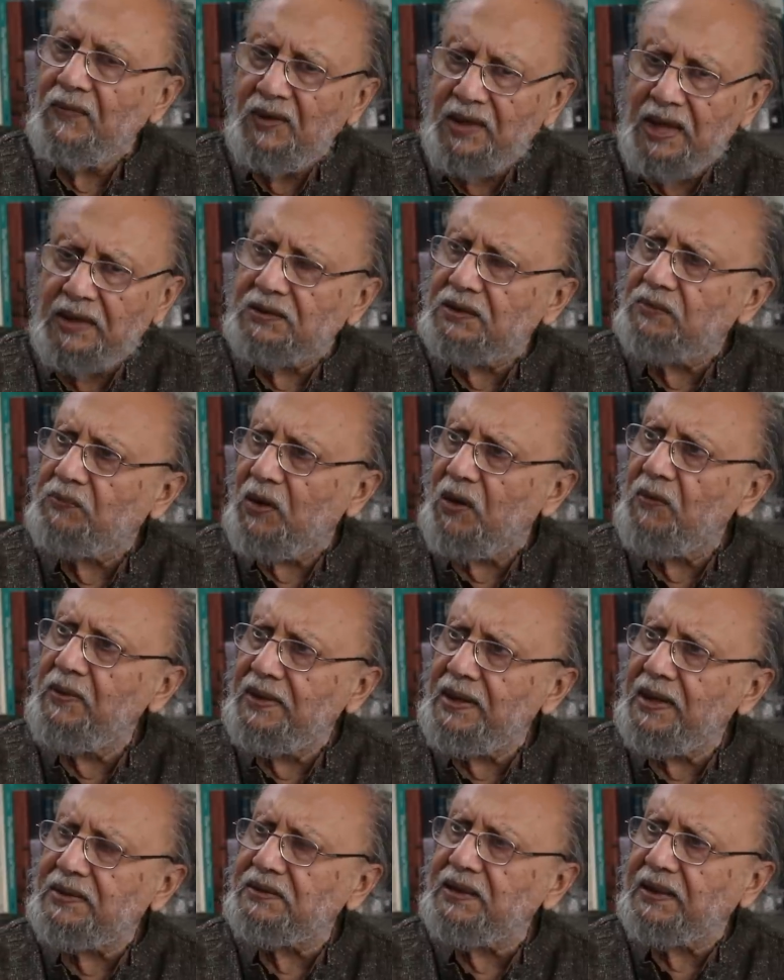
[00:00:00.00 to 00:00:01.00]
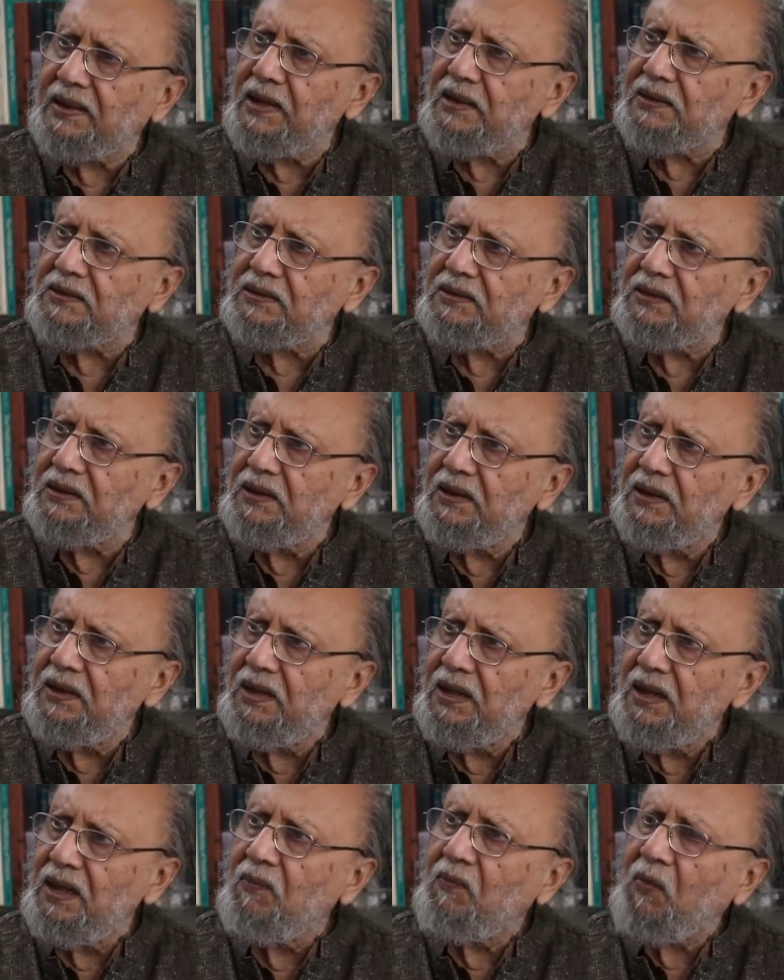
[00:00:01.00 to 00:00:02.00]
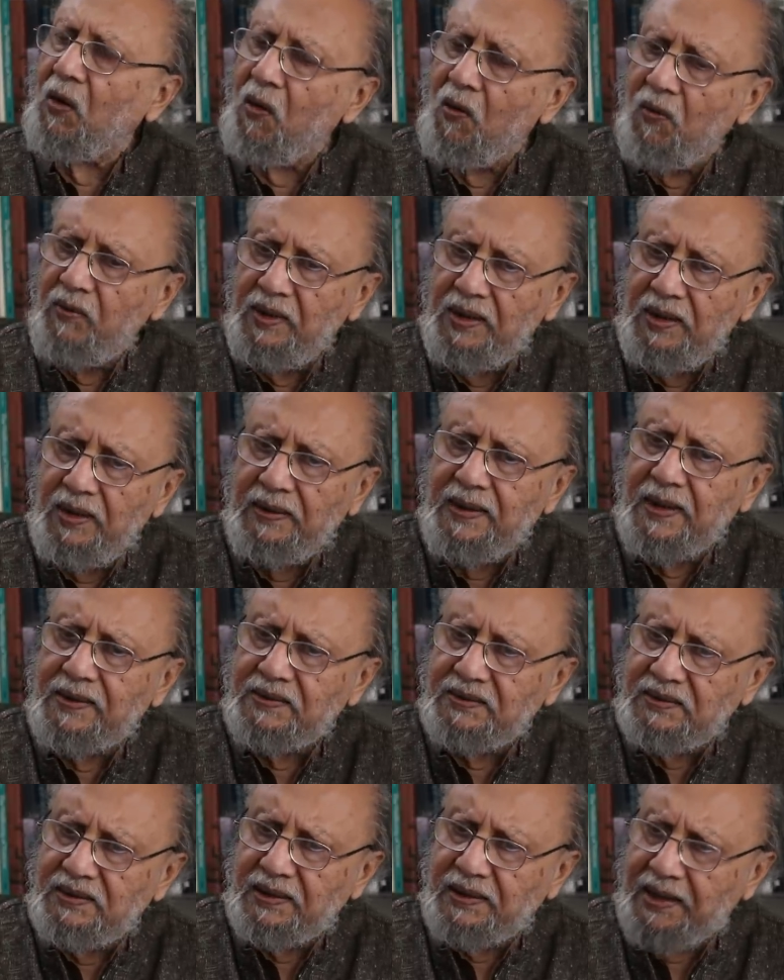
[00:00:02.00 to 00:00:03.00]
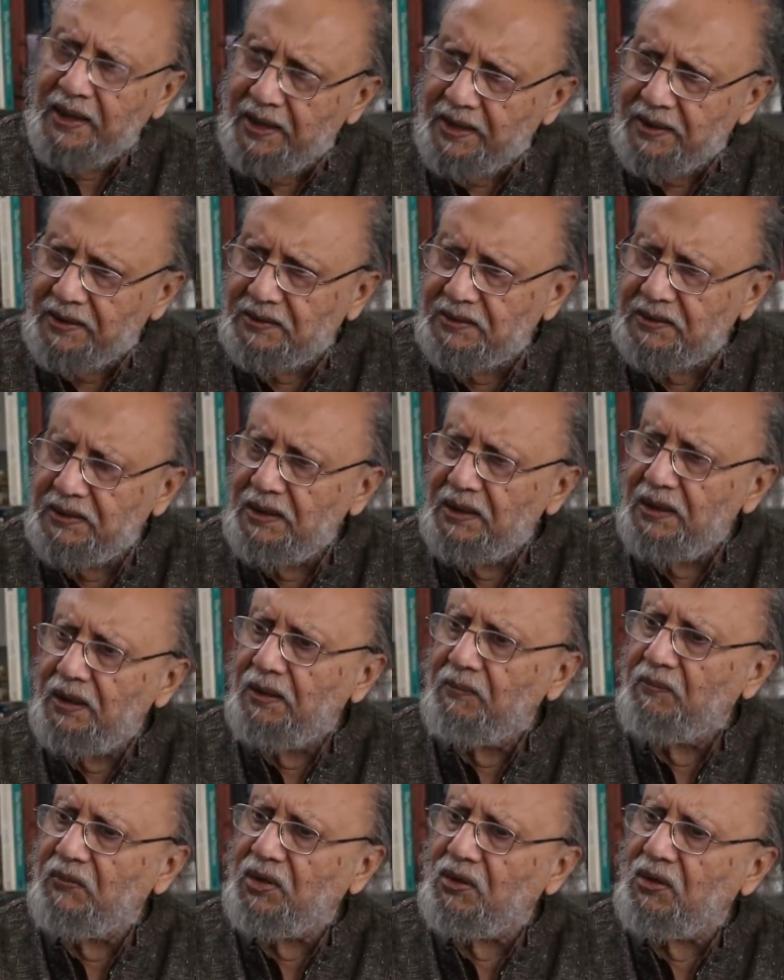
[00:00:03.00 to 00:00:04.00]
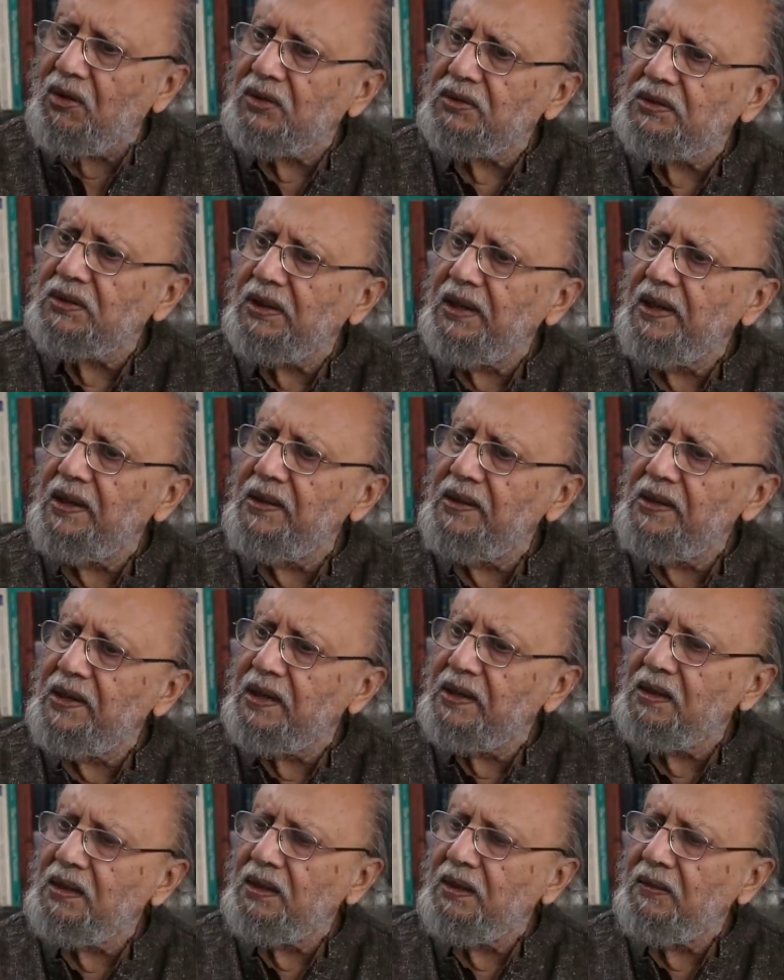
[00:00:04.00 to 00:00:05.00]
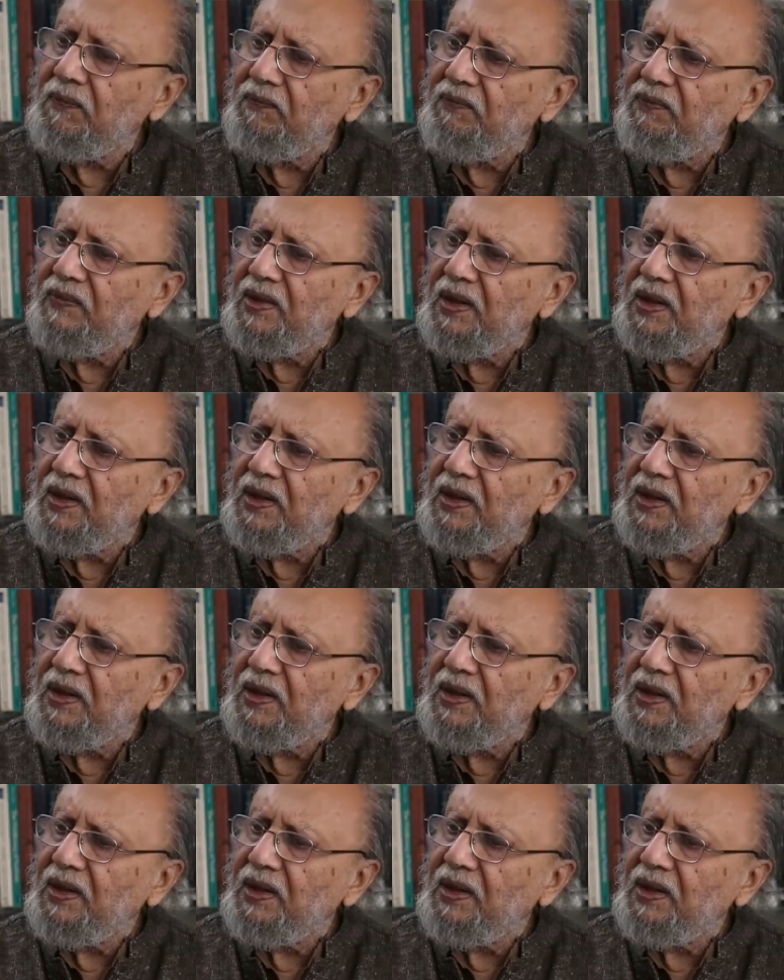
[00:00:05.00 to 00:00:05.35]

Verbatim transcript: Yes, probably that is the case. Probably that is the case because Indian